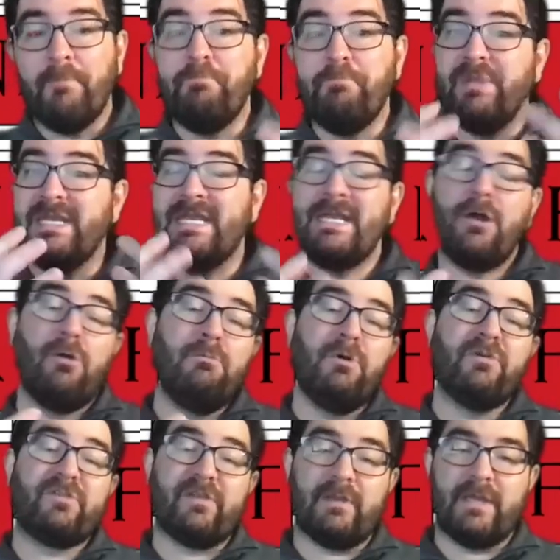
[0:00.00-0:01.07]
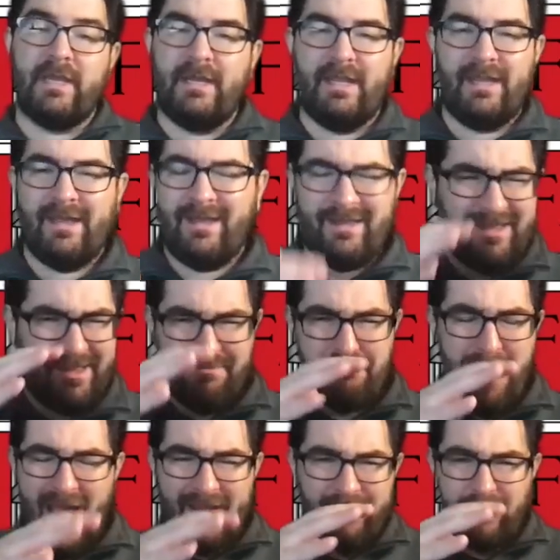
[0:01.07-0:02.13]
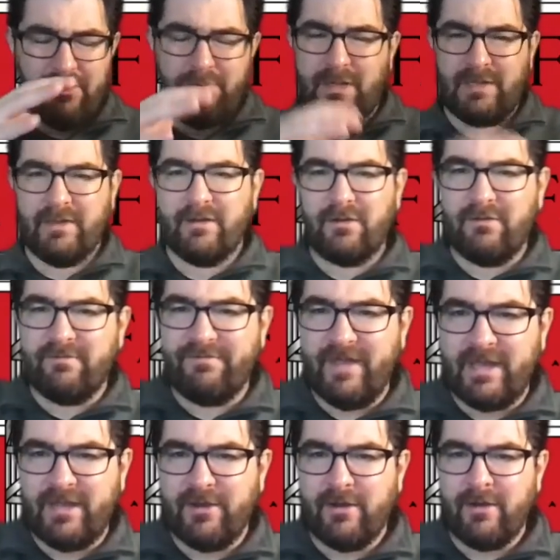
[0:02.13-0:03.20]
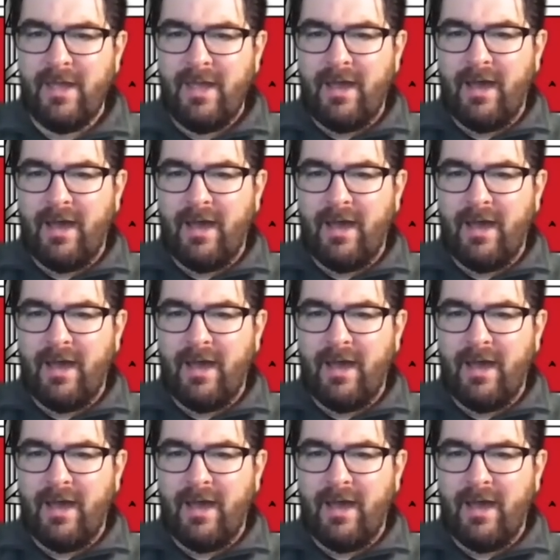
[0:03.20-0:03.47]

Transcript: Benito Mussolini, a minor political figure